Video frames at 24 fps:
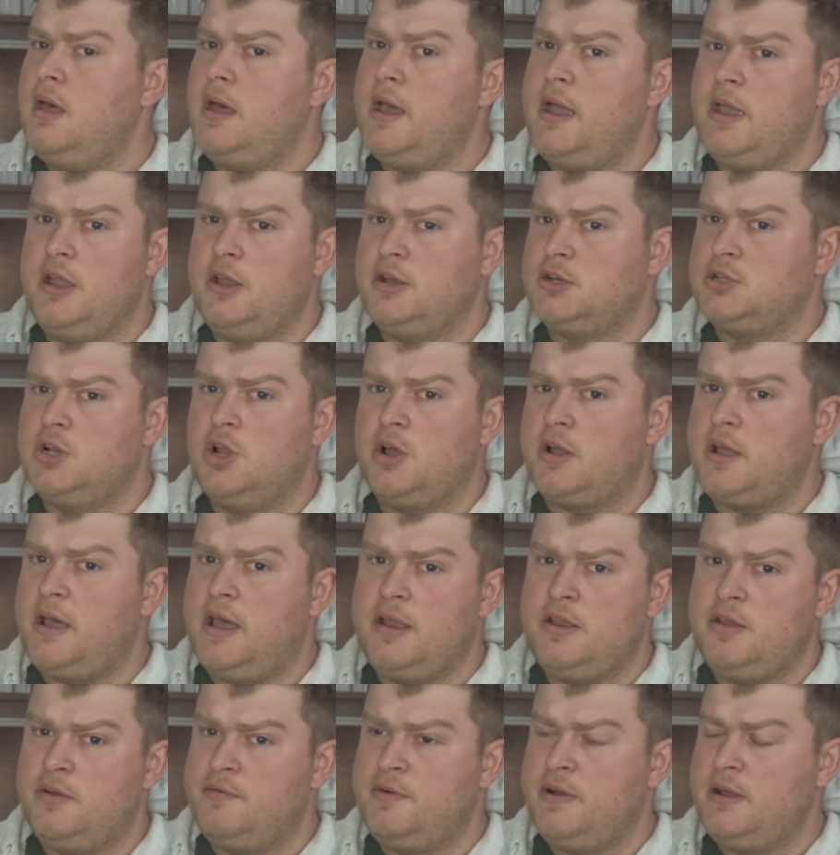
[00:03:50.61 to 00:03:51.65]
And you just look at it
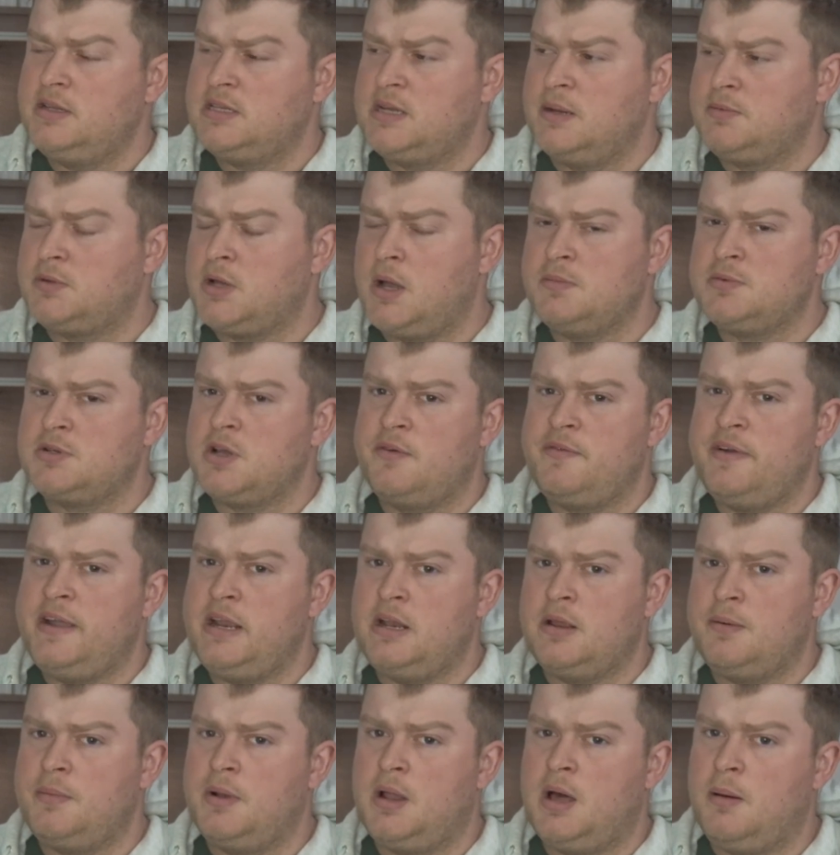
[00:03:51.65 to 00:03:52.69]
and you read, sometimes I
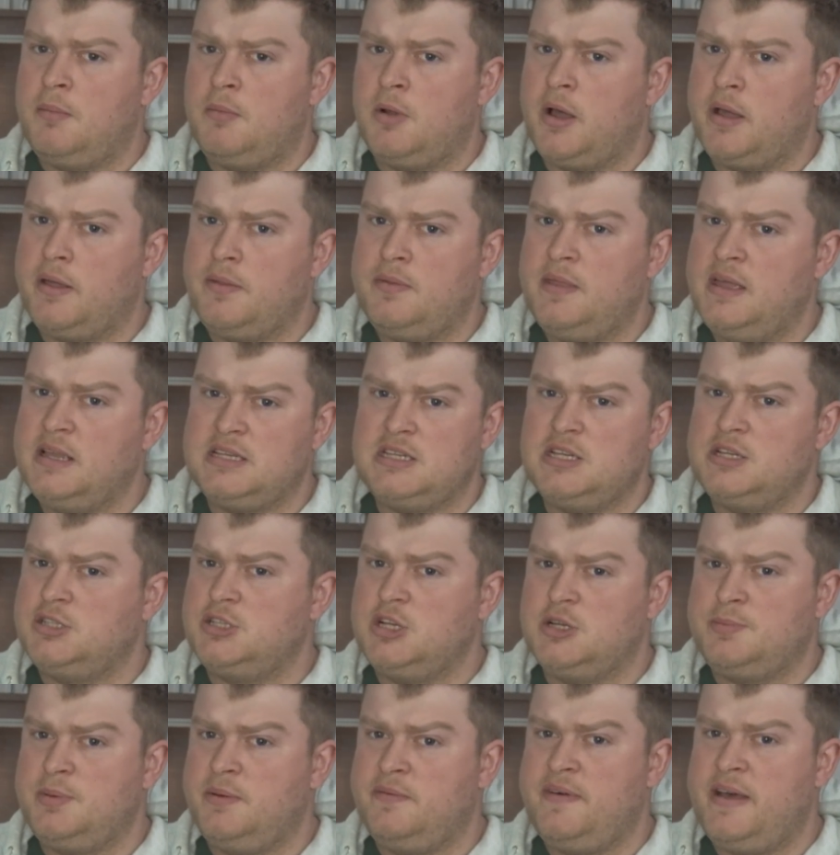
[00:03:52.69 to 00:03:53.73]
read them and I'm like, this is
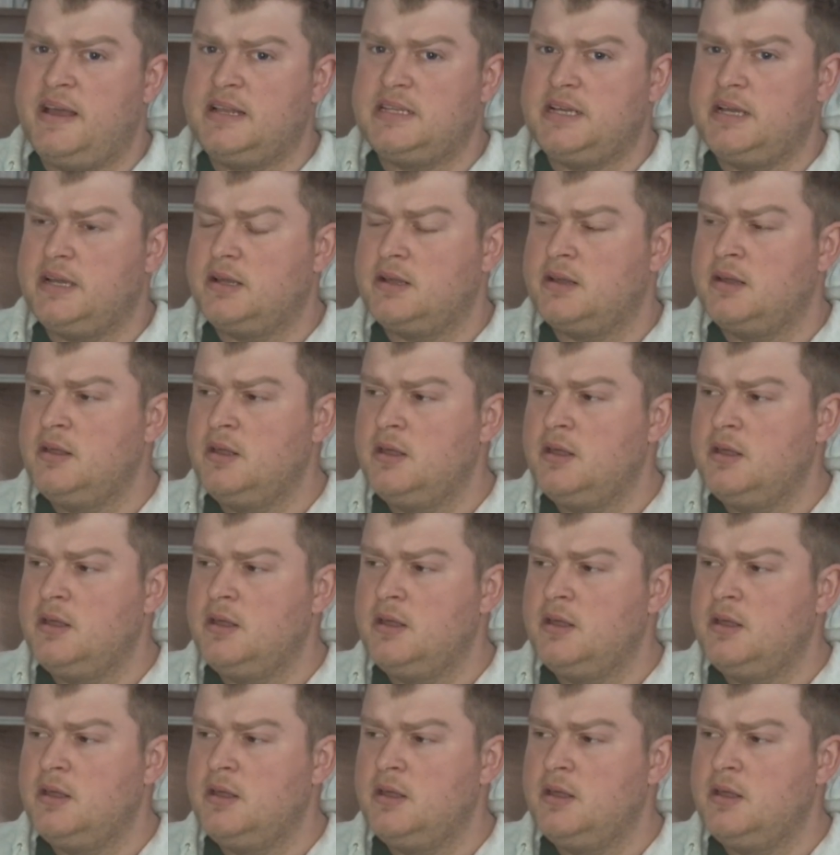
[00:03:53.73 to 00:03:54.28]
just pathetic.